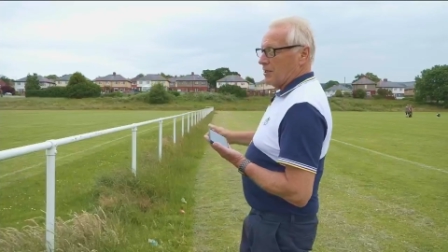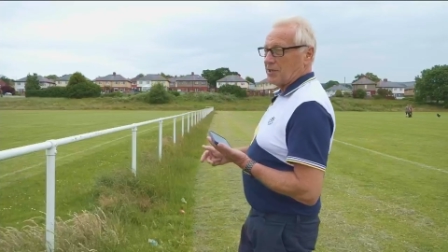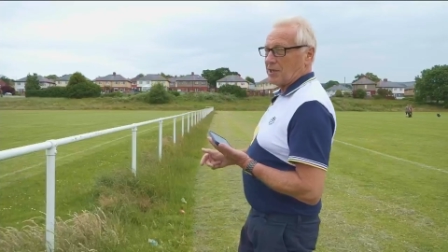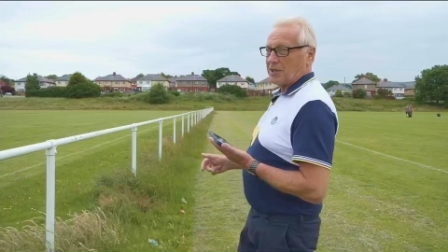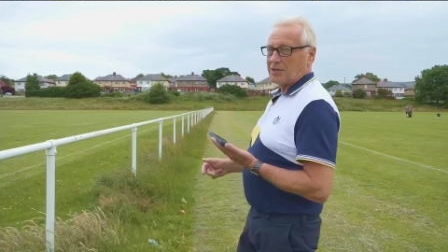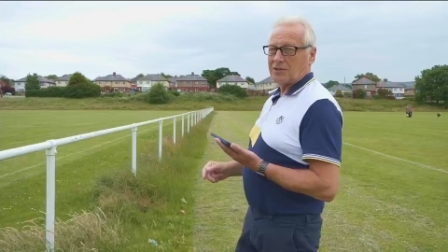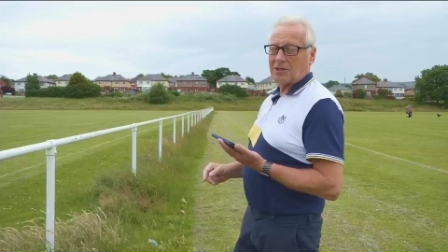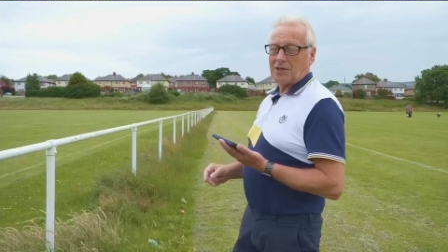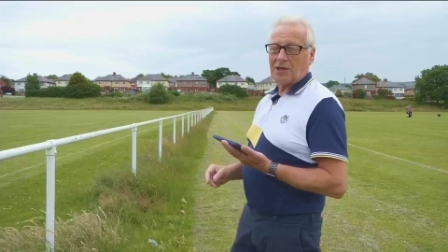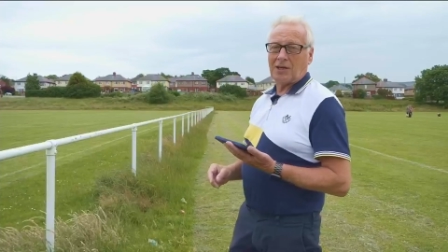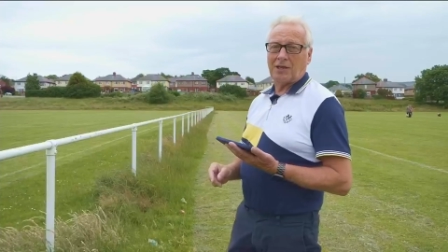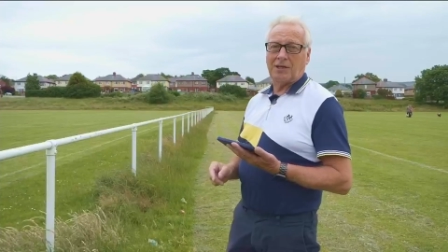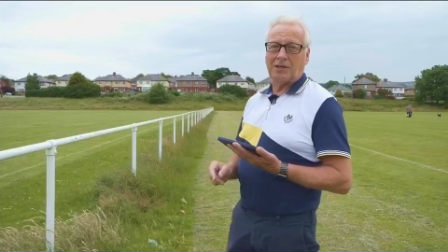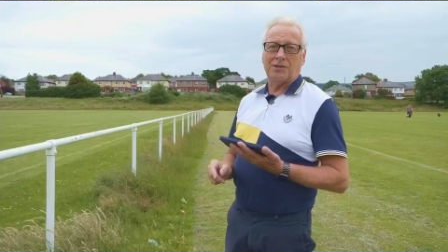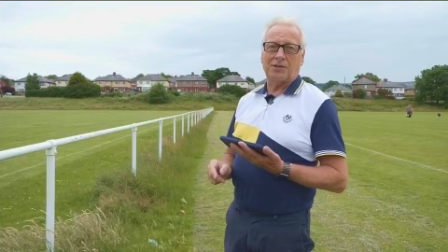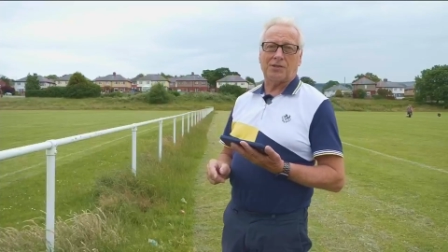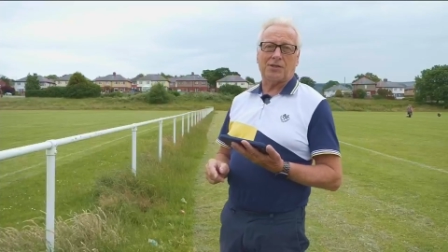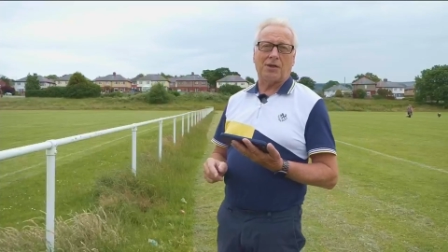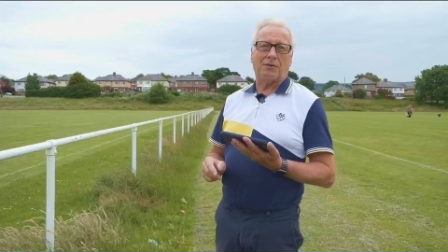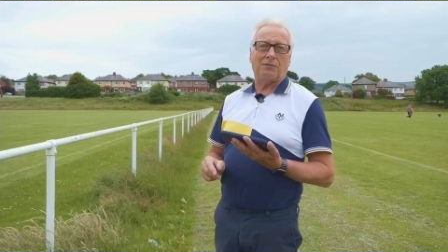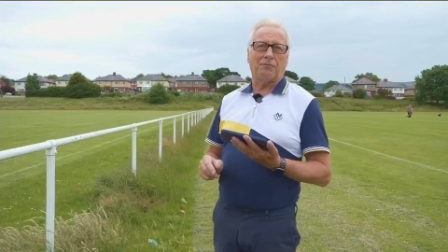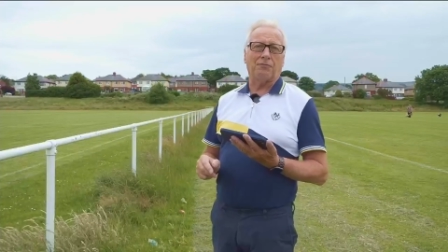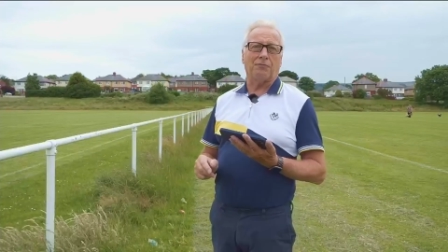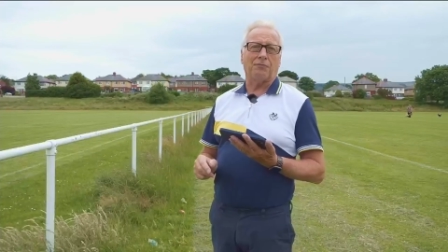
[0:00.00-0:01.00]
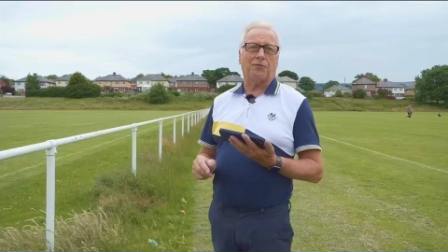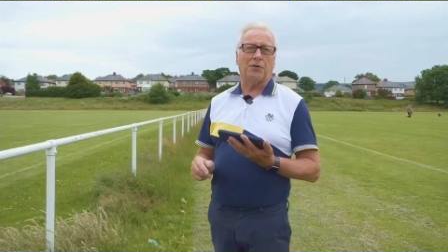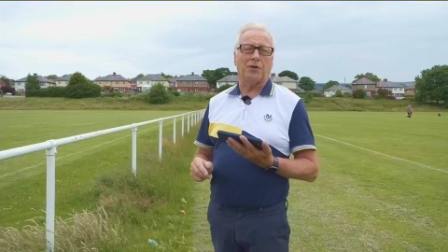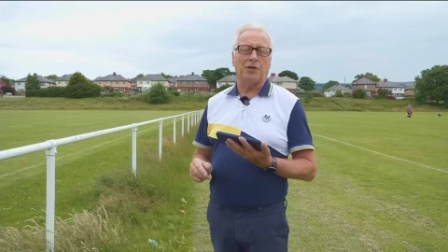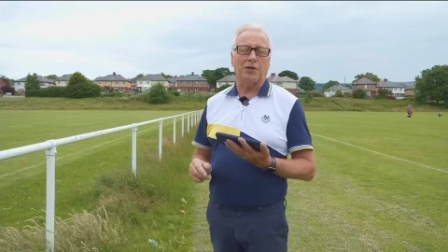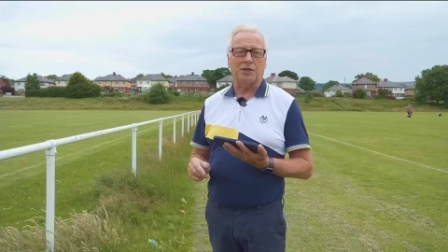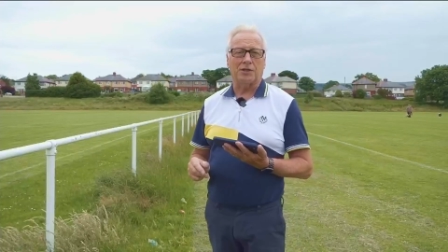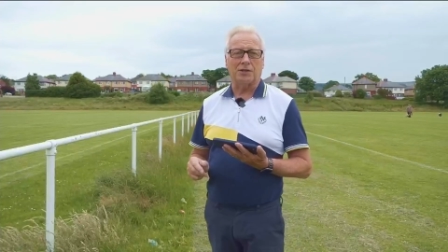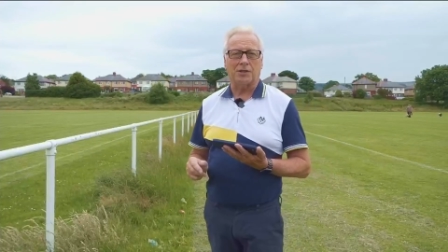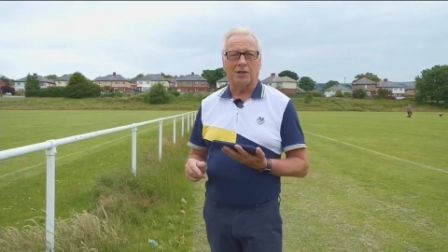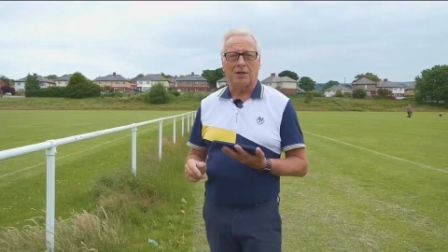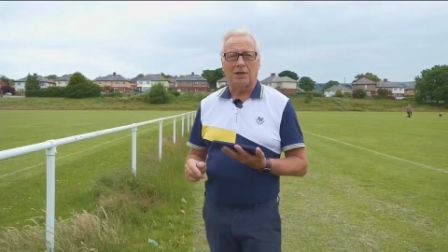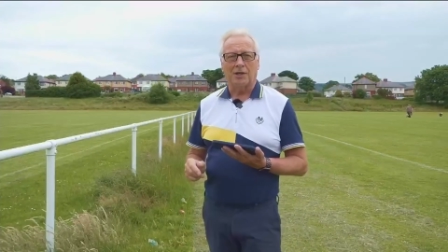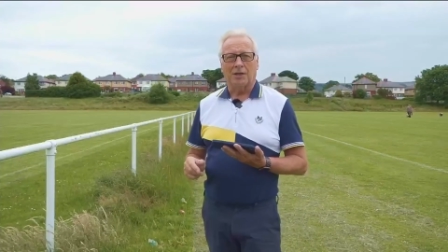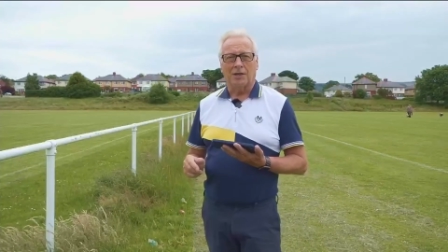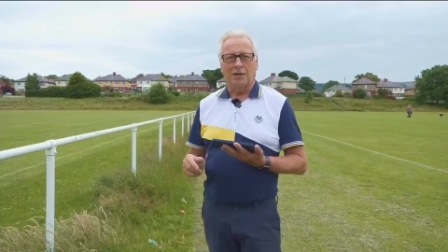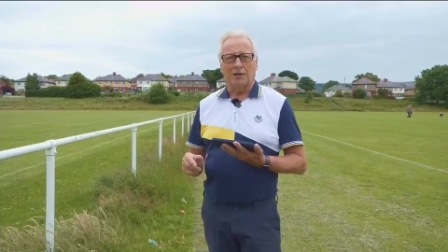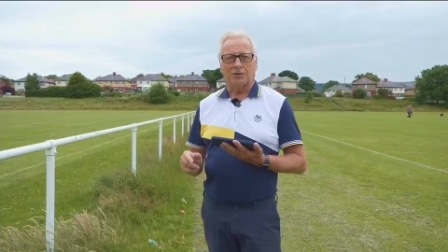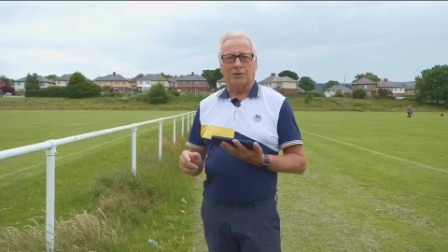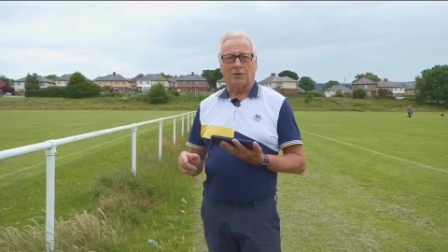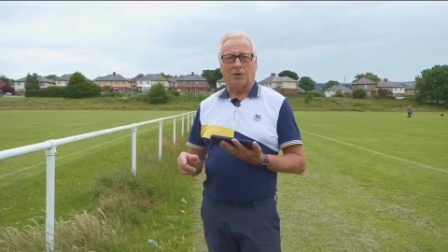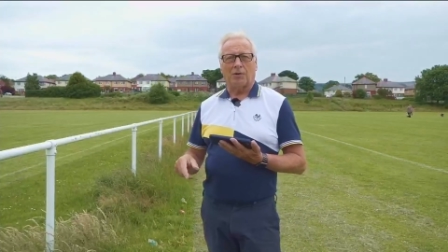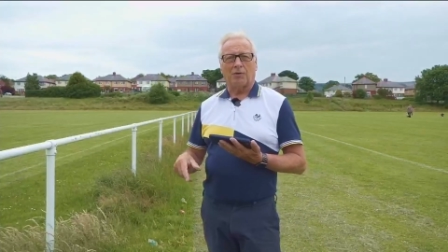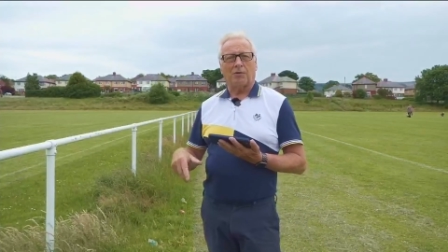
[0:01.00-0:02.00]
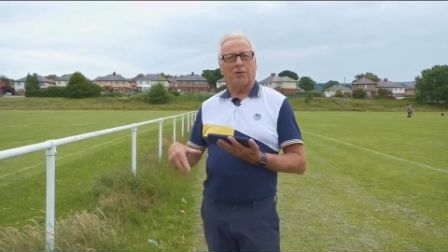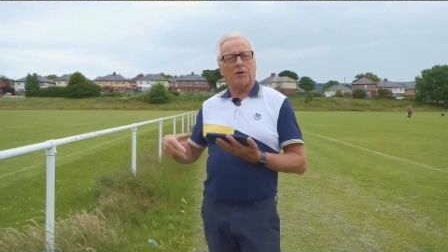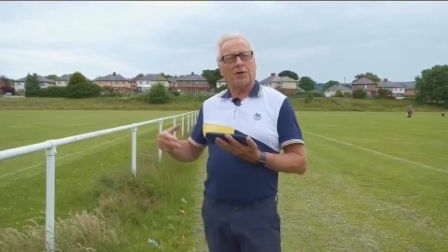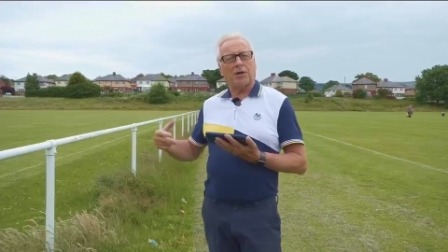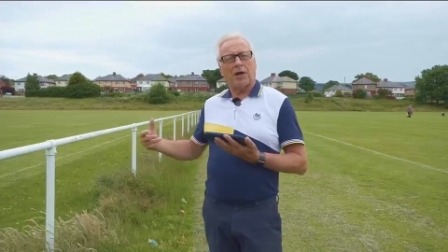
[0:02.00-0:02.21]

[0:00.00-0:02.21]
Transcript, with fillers: is exactly seven feet. So I'm